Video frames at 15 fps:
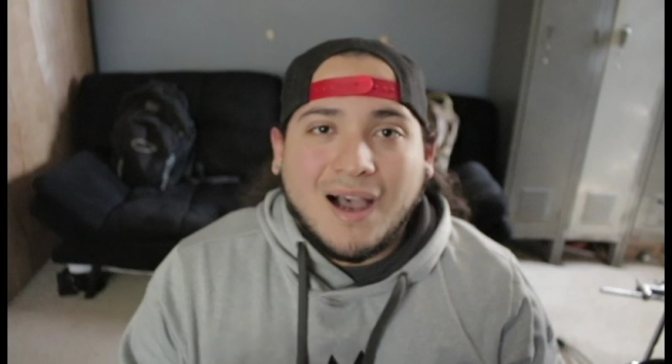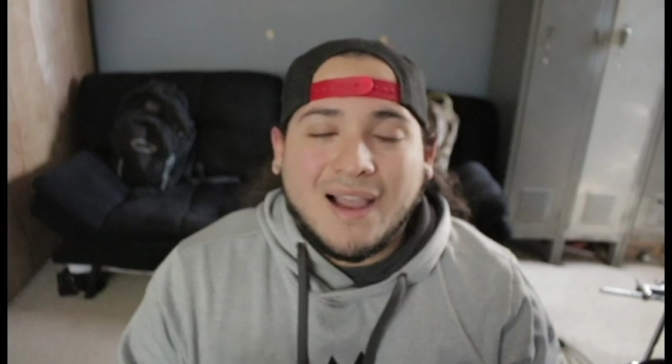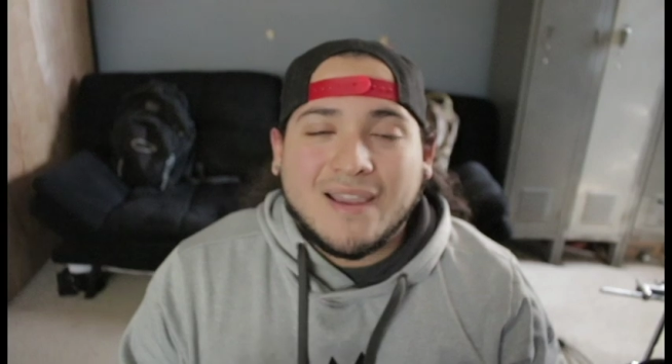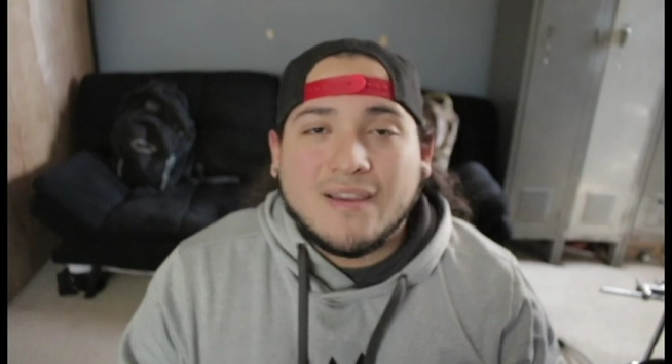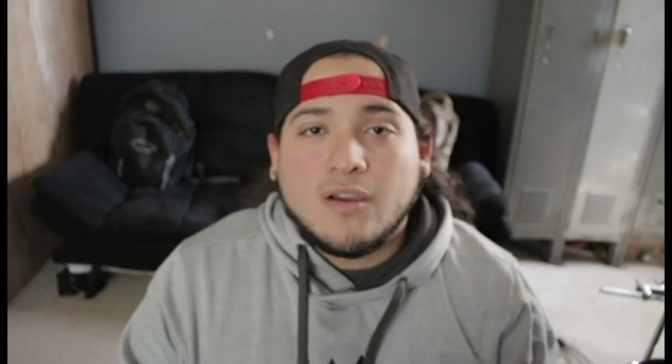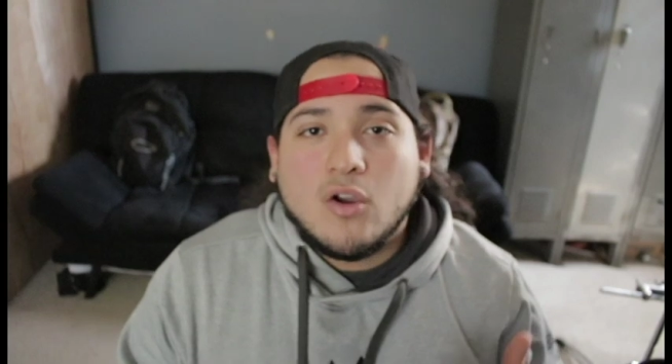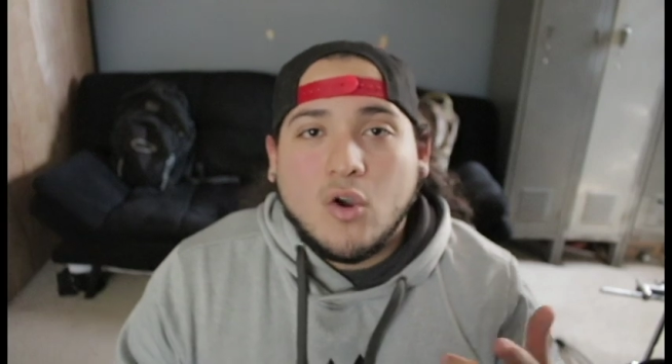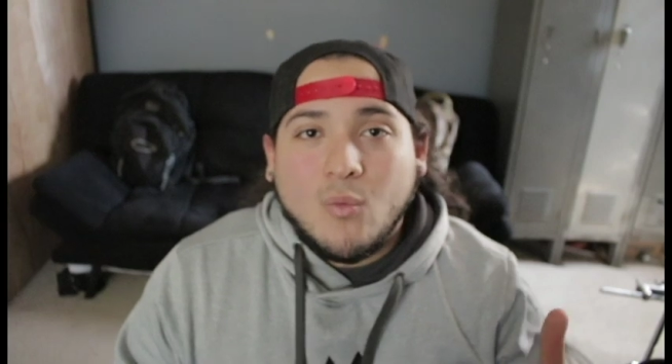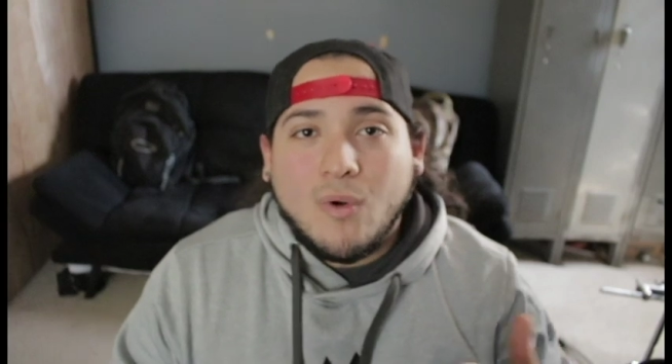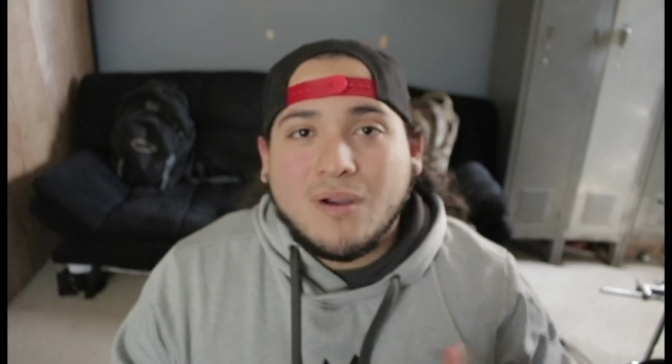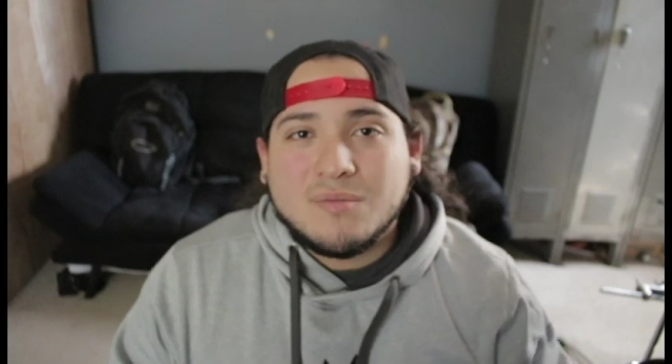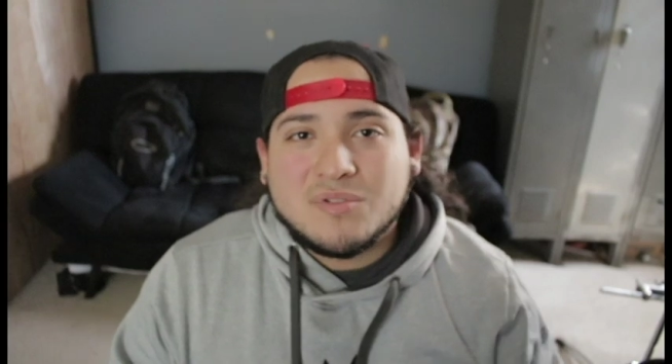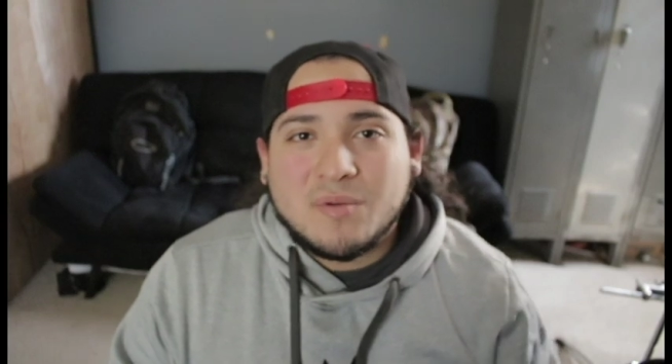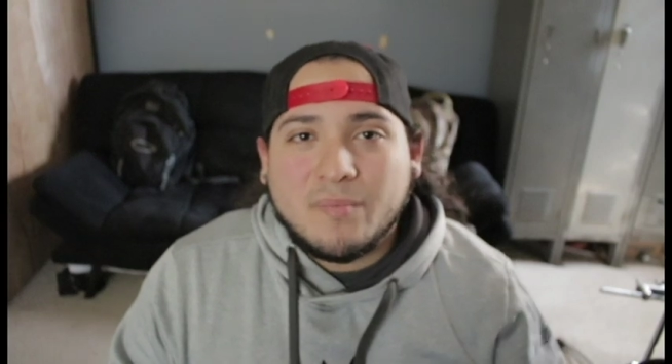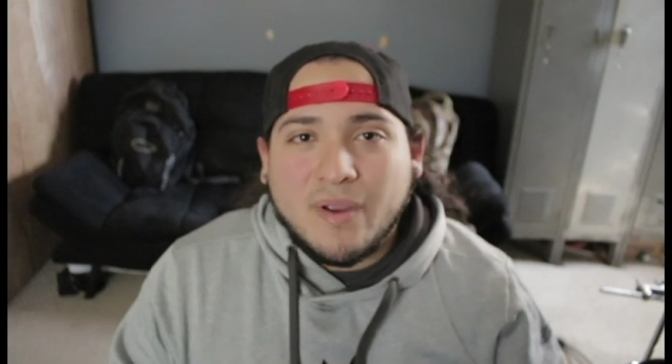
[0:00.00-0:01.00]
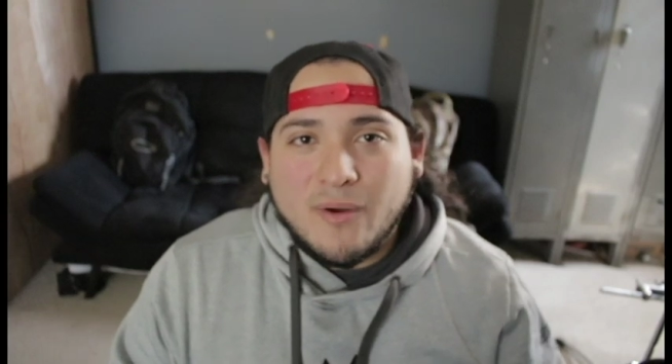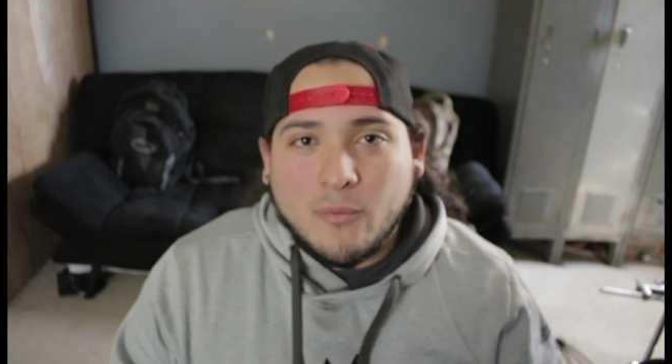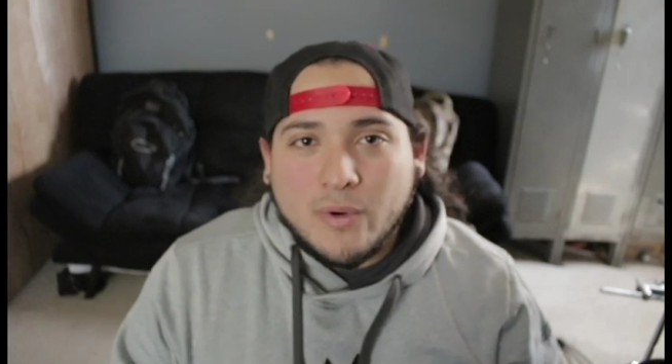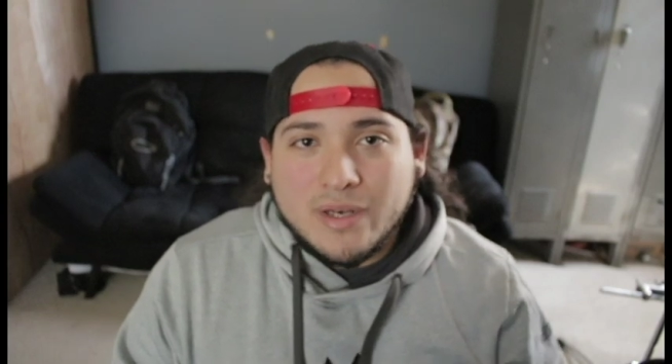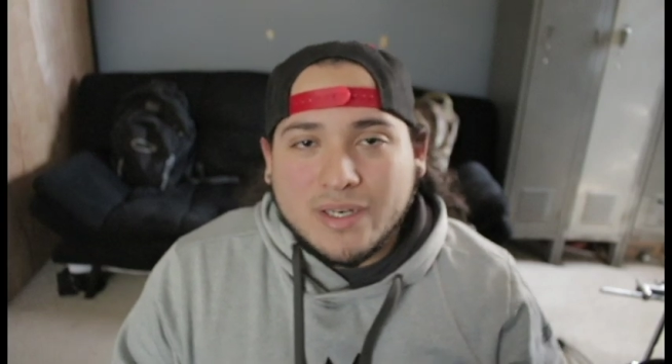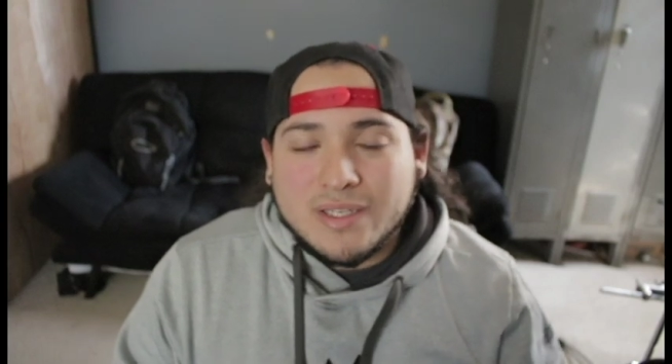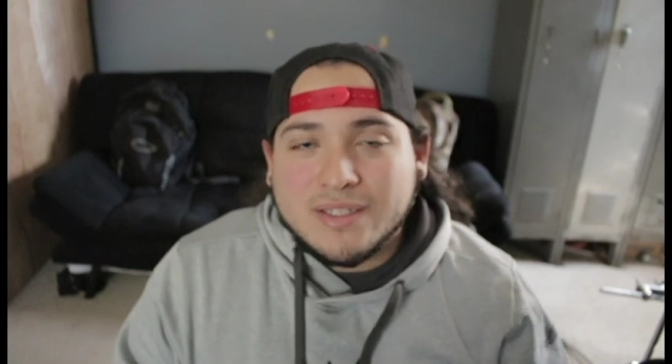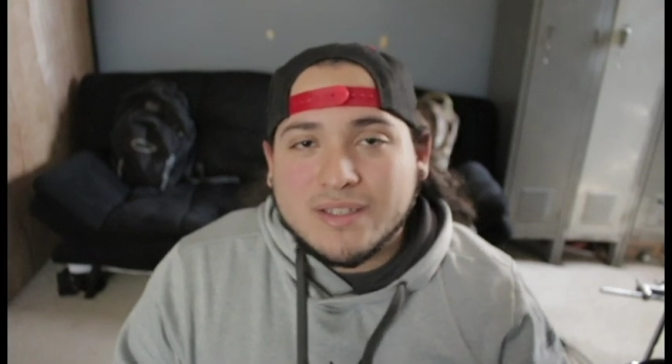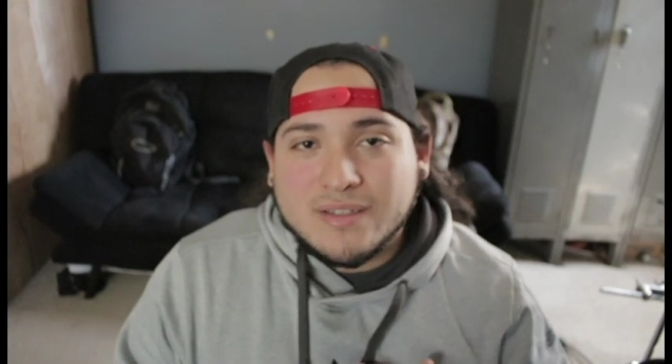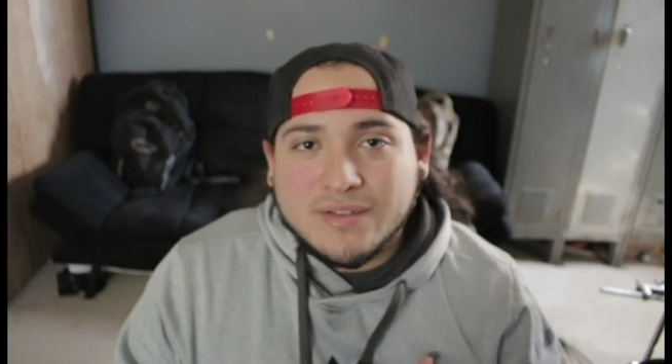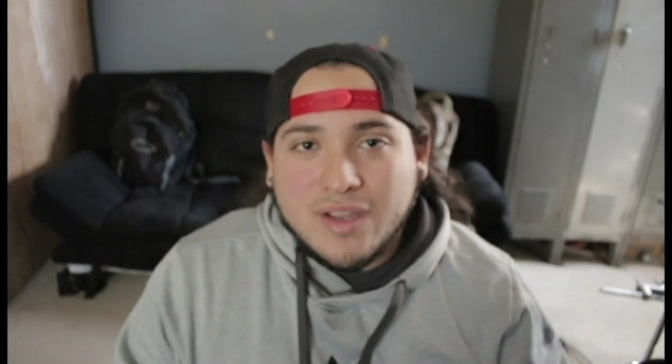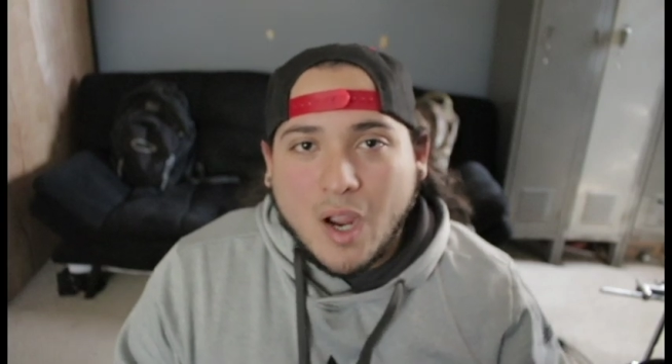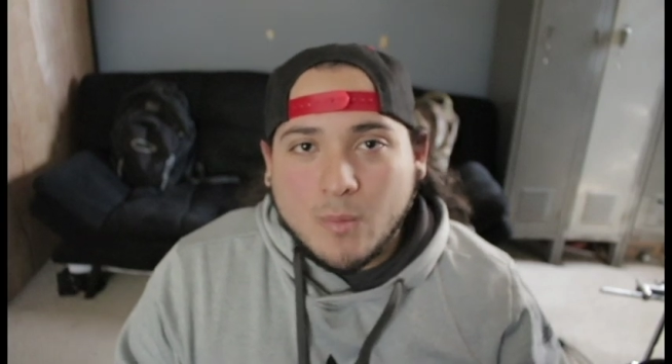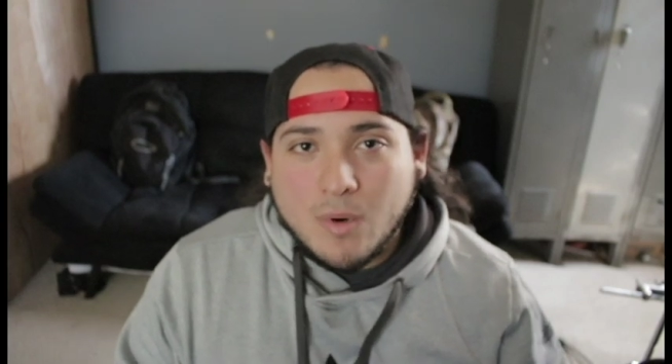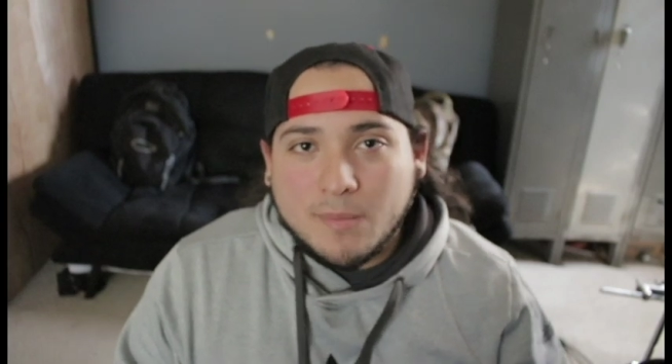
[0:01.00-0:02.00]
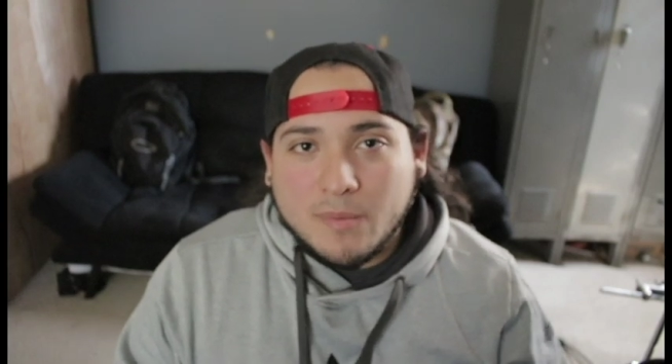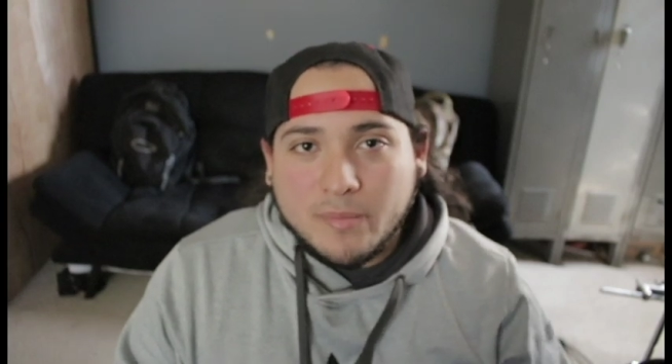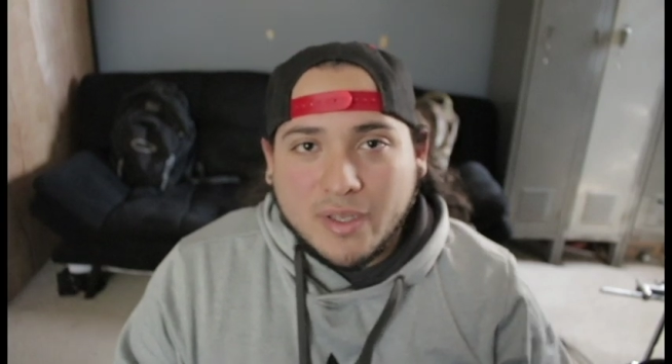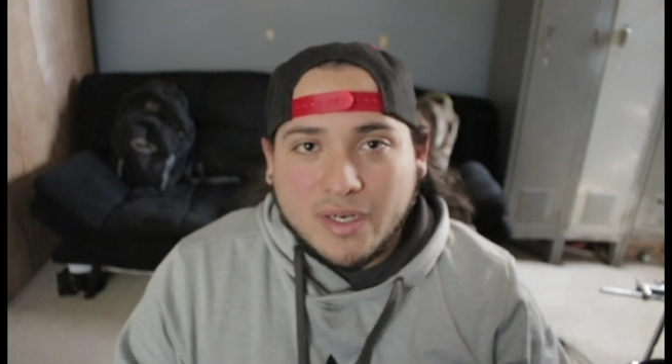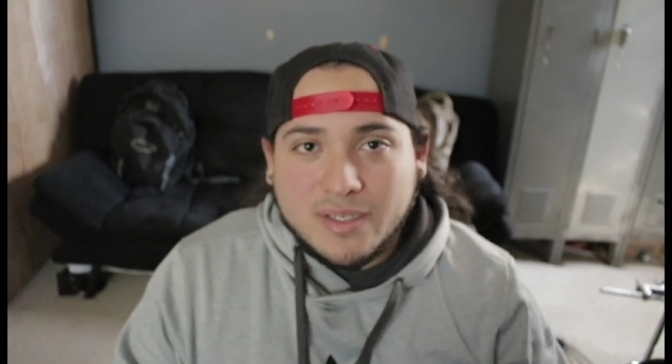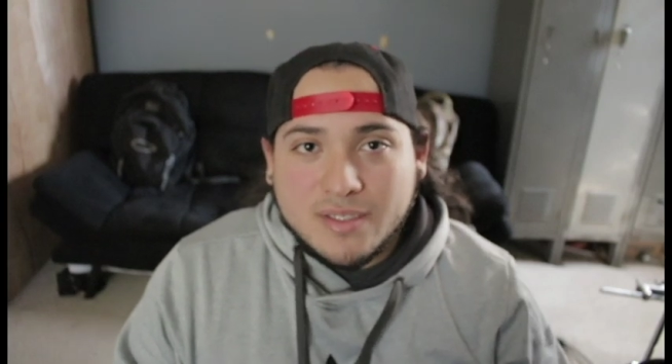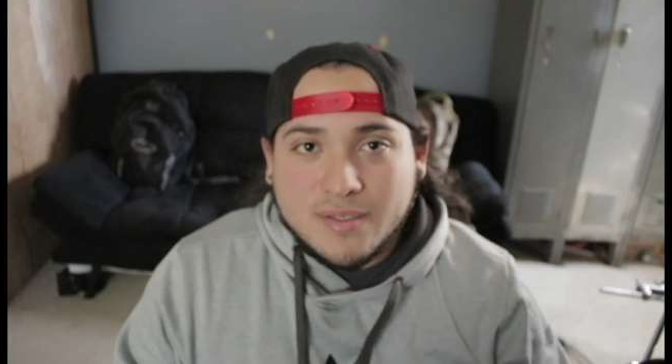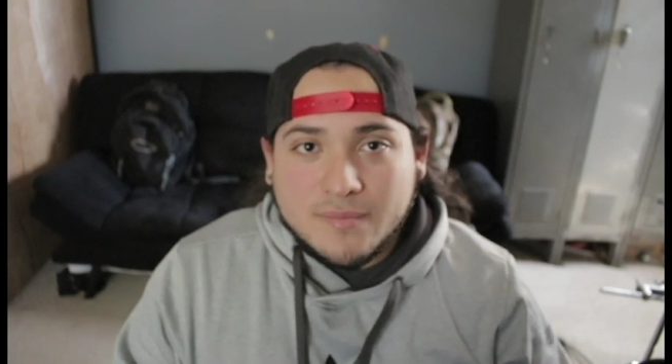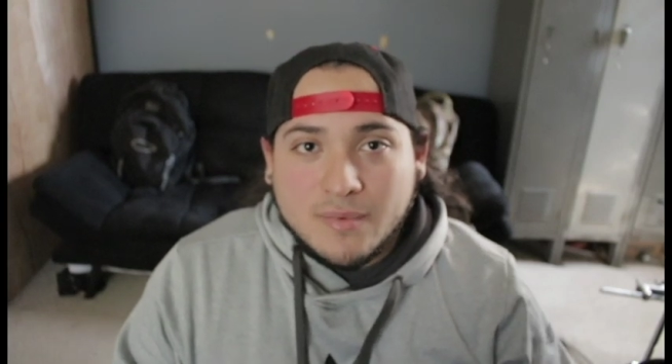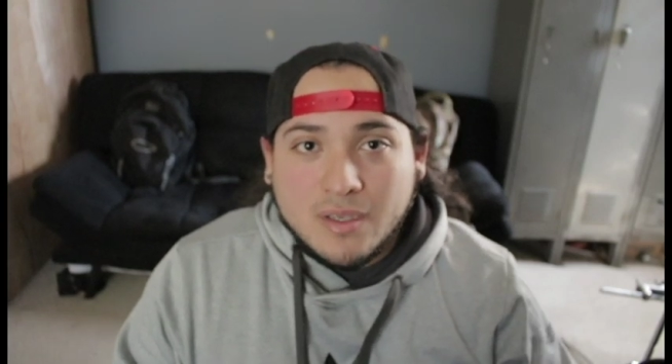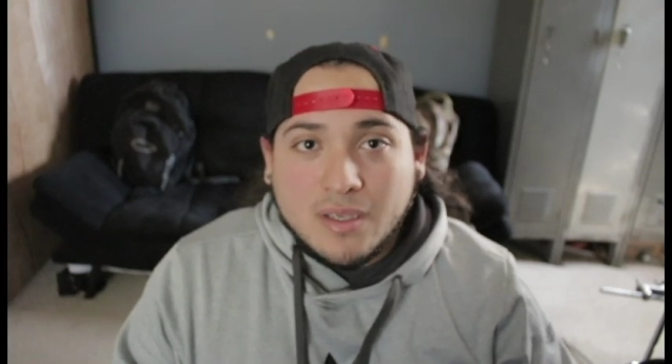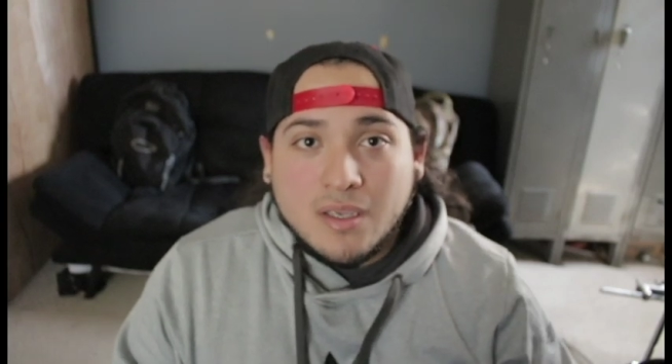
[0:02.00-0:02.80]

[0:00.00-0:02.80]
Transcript: Hi, welcome to Bear Witness. I'm Robert Bettis.